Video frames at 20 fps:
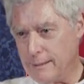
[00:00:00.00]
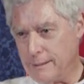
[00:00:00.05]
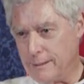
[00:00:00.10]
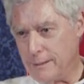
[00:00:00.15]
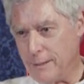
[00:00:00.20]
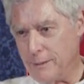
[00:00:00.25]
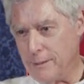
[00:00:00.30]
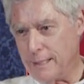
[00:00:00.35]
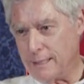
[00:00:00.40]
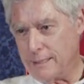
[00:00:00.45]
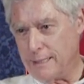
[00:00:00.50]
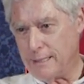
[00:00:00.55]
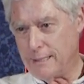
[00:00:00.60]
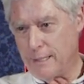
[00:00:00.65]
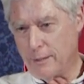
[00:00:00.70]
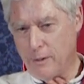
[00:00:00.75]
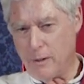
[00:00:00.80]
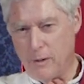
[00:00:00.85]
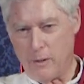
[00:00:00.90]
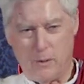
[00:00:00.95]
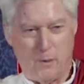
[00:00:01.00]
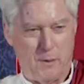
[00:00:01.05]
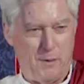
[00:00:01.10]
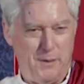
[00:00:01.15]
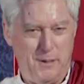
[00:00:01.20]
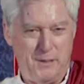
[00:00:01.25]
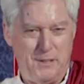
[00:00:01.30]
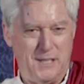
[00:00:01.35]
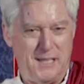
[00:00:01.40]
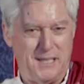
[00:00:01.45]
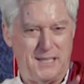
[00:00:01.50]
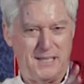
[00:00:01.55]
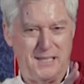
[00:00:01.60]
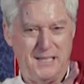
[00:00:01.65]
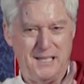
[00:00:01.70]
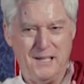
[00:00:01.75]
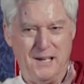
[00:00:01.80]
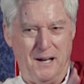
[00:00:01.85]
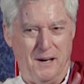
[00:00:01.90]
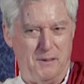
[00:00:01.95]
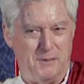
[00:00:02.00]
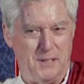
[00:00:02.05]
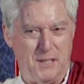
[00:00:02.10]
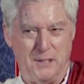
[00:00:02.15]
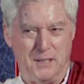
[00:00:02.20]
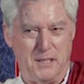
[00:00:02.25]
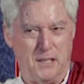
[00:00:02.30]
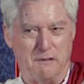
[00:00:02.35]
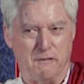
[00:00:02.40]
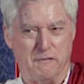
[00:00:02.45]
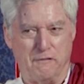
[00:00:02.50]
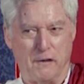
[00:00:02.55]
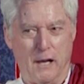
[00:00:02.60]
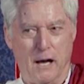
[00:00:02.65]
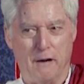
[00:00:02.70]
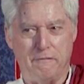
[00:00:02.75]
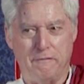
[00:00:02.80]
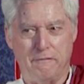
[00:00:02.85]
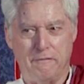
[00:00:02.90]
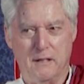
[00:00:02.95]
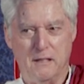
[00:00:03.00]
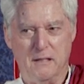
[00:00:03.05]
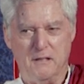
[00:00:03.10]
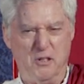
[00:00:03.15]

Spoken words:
don't exist at all, or they're just, just fluff.